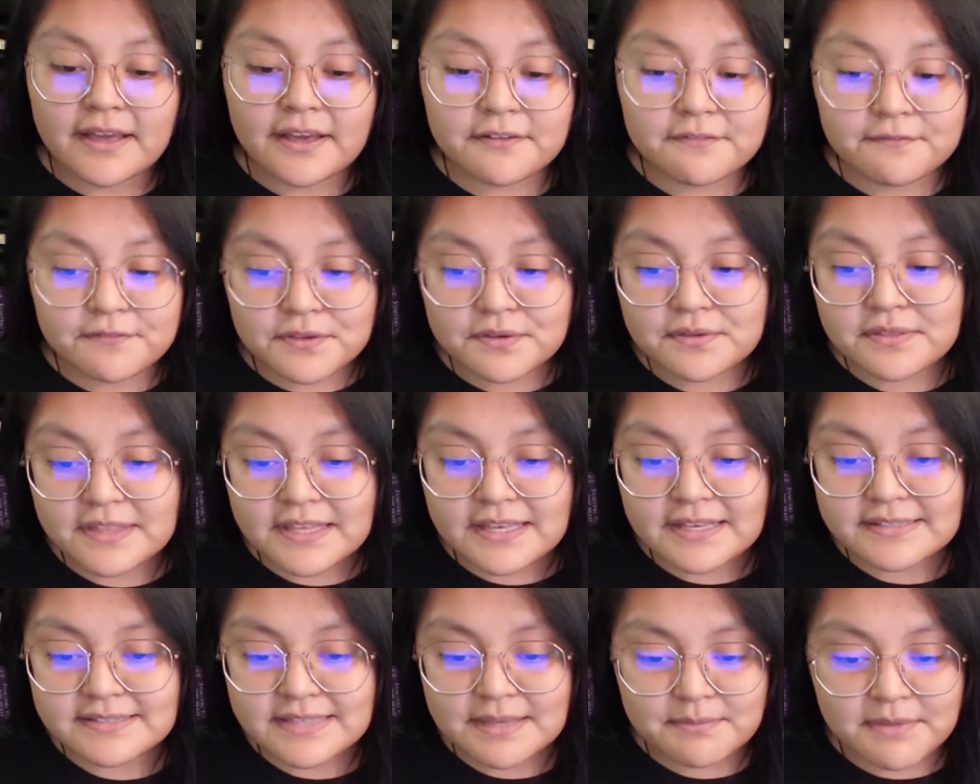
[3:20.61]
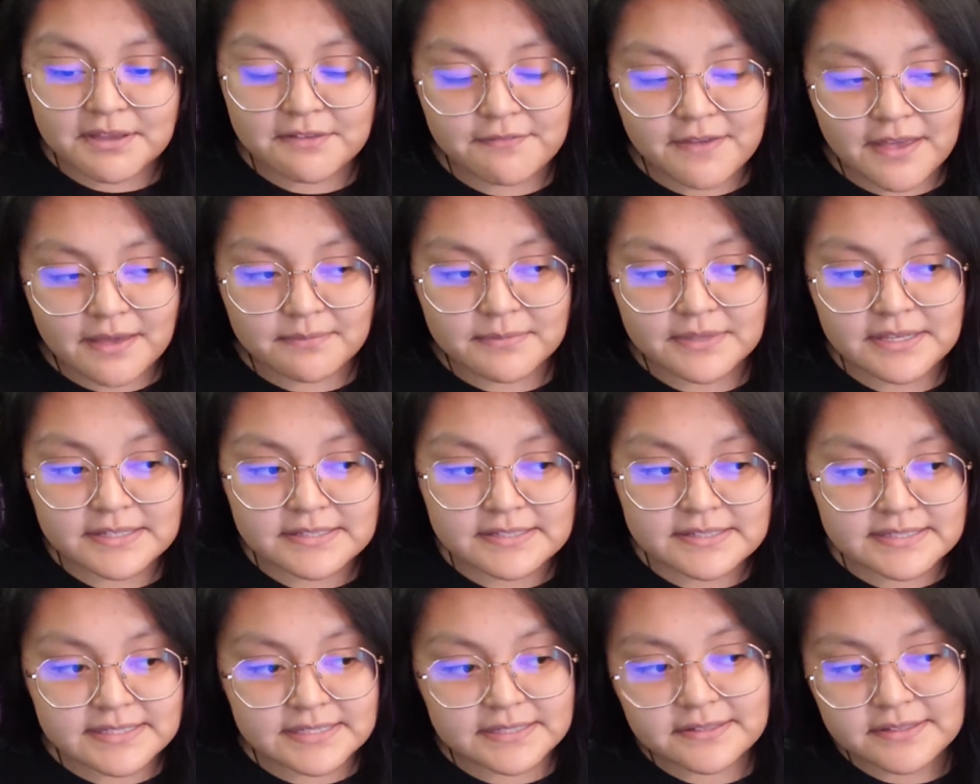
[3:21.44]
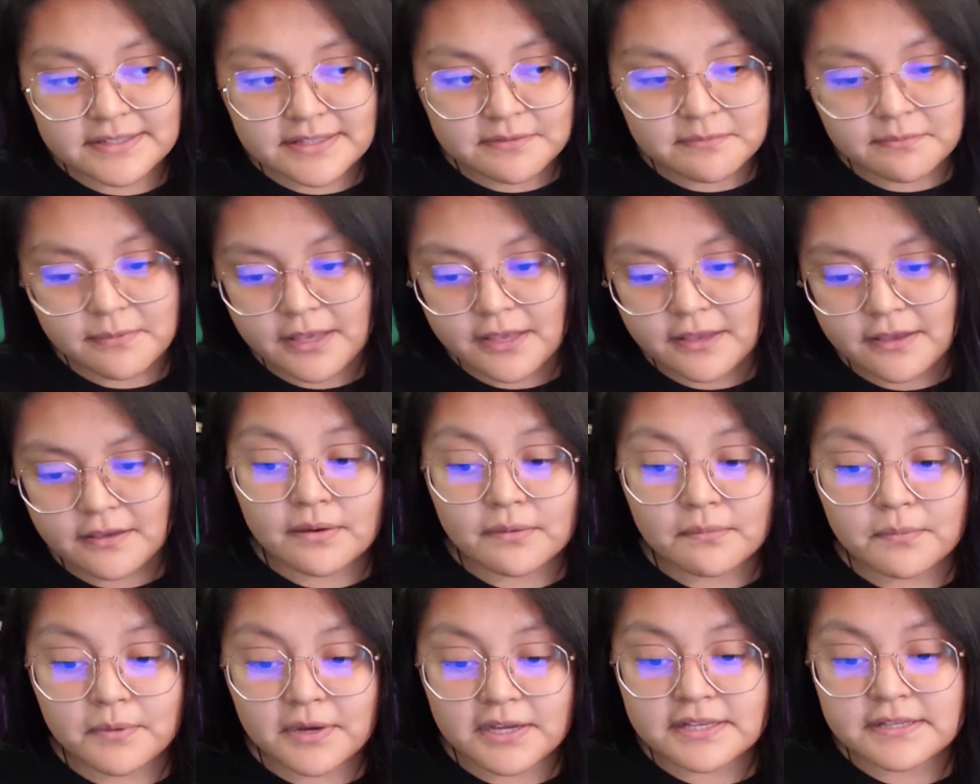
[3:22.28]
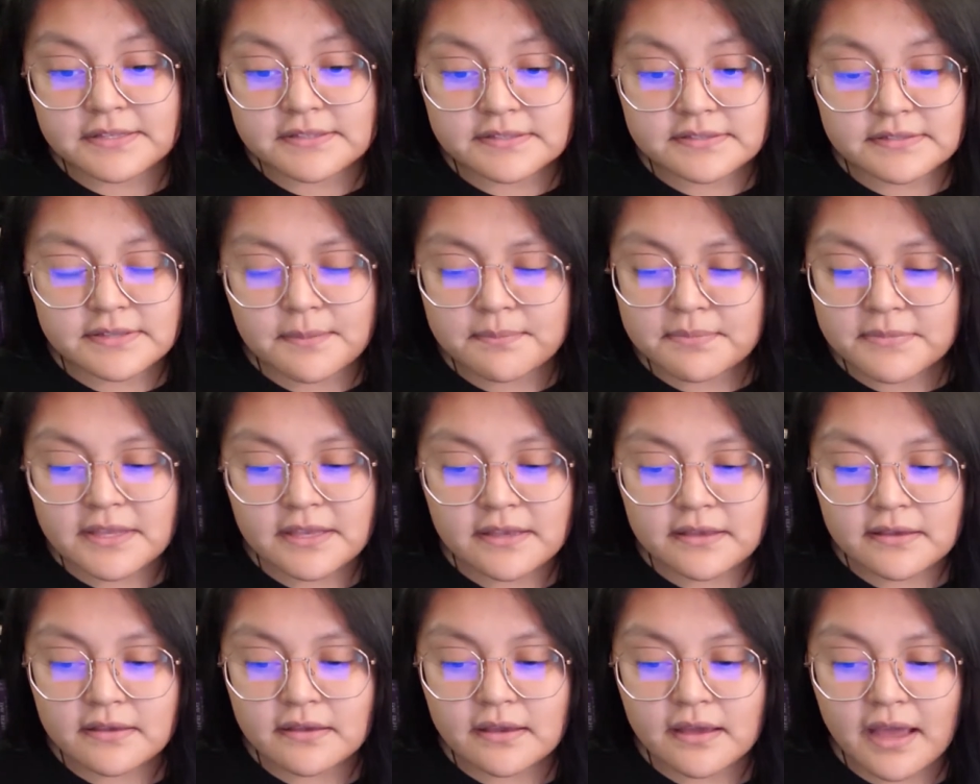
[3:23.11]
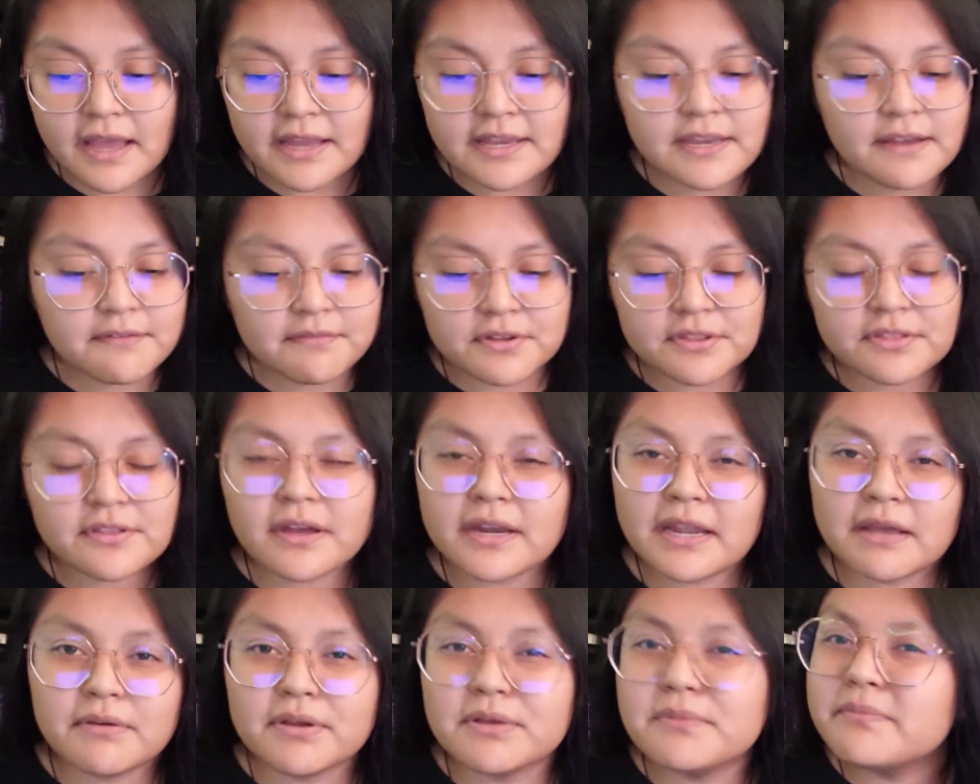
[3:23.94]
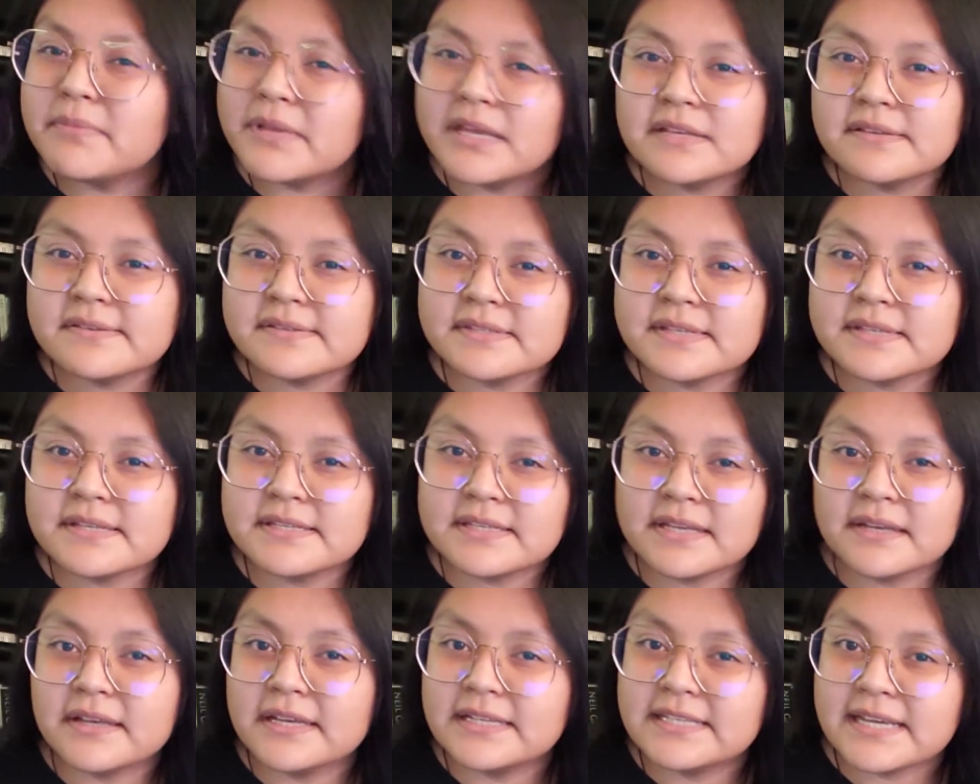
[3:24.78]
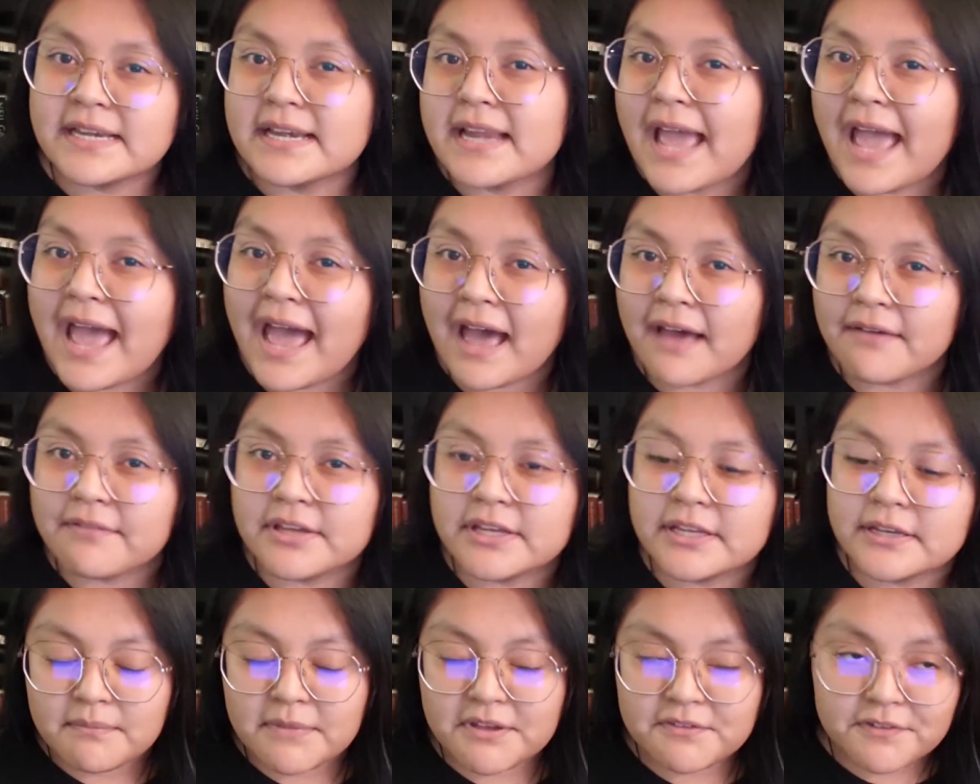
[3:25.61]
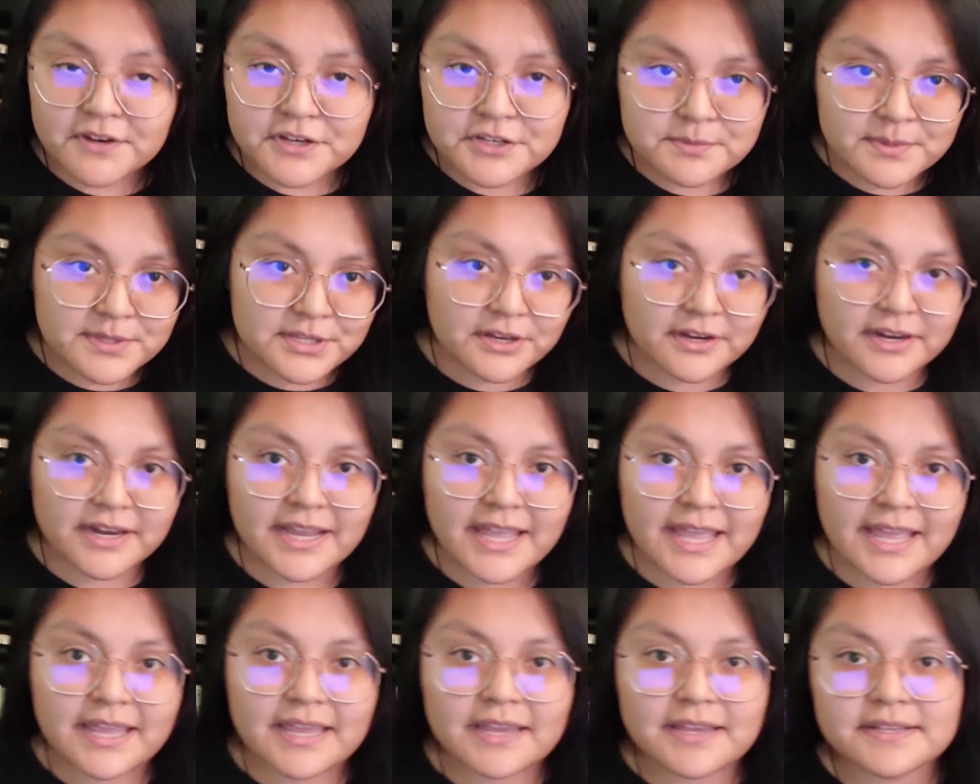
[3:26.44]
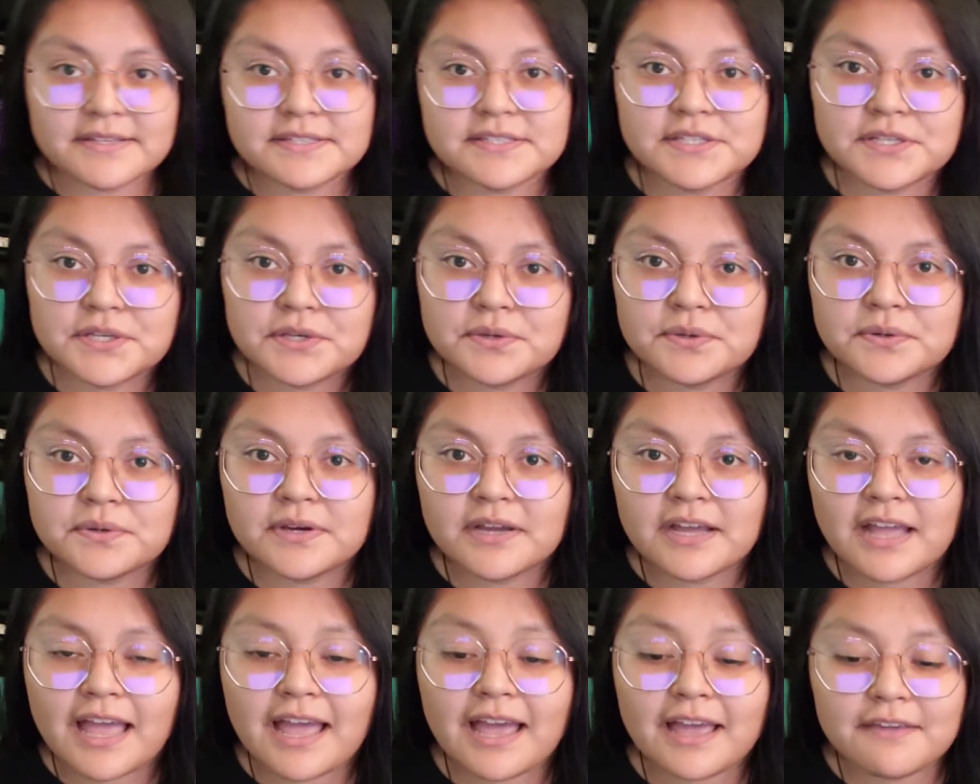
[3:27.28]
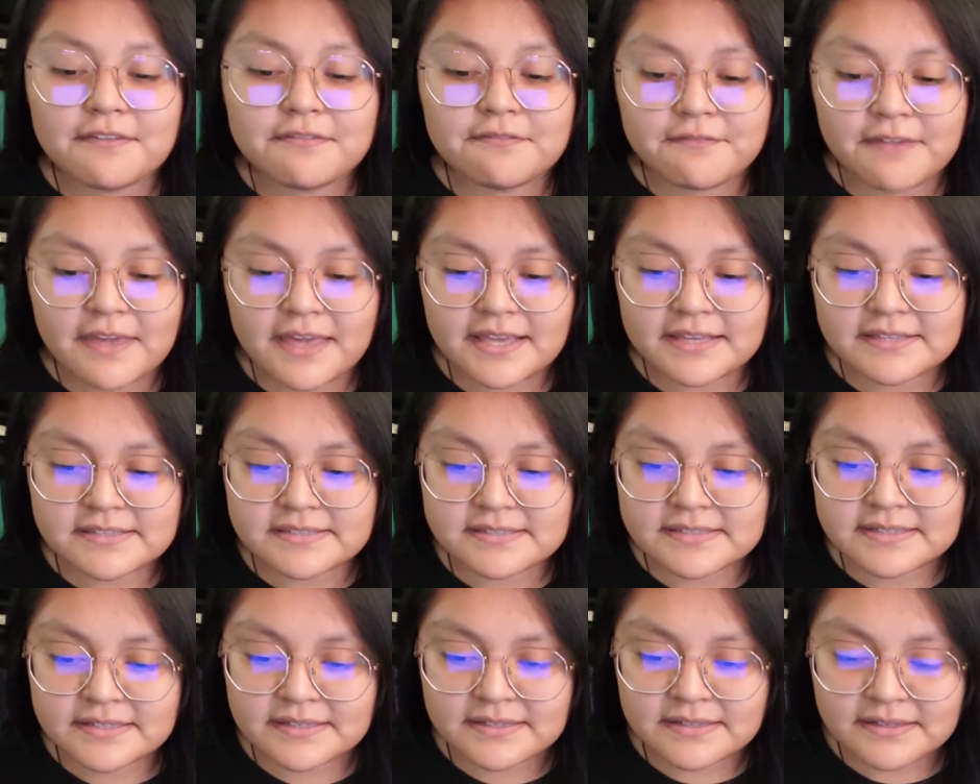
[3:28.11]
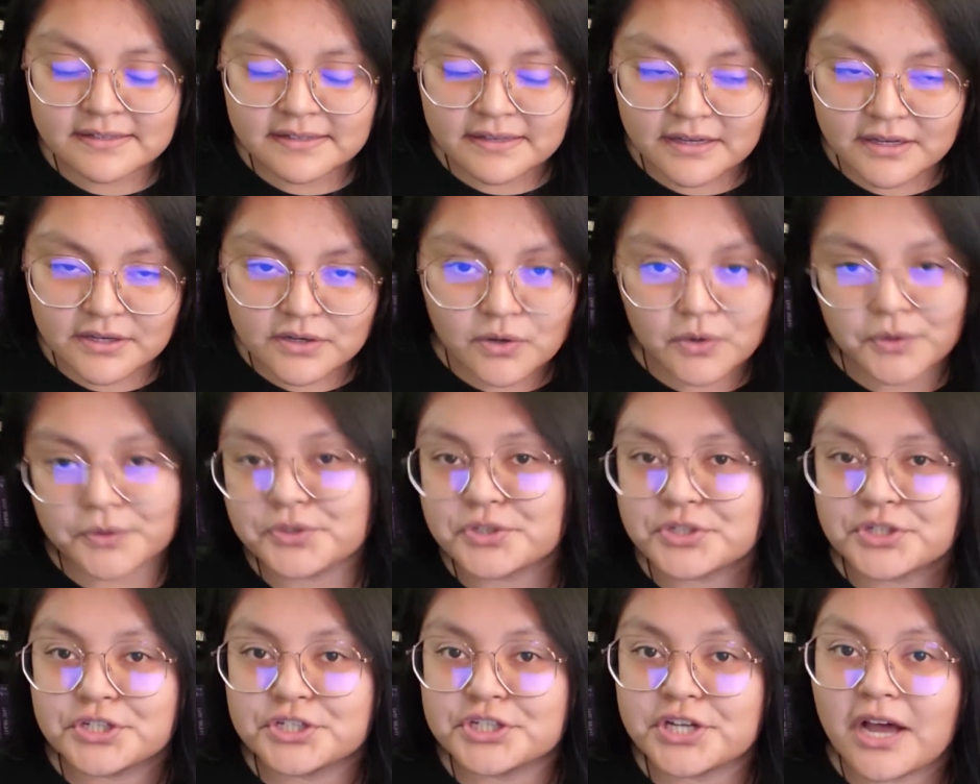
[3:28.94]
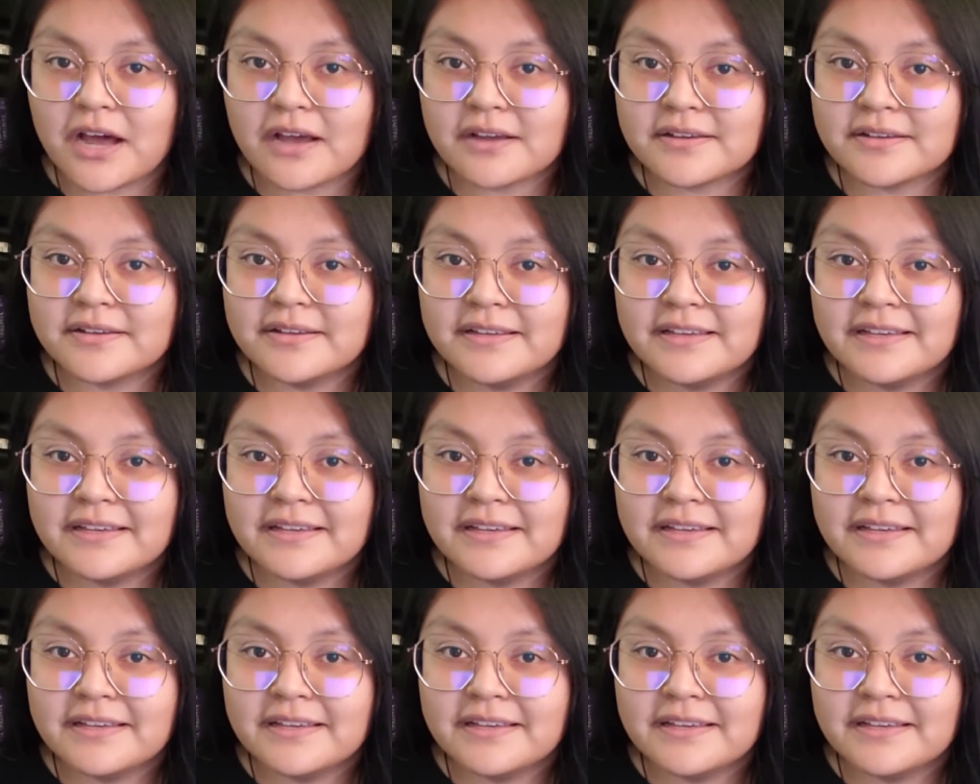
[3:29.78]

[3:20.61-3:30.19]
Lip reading: A few things that my family instilled in me was something I never thought I would miss until I didn't have it. My freshman year at ASU, I faced a culture shock.